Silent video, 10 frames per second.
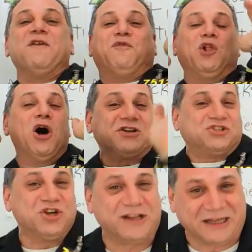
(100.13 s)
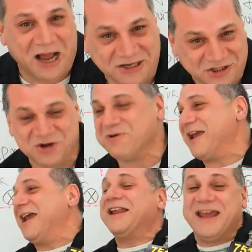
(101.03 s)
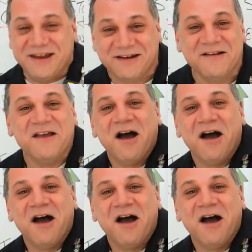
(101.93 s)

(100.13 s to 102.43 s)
you've lost your touch, you idiot.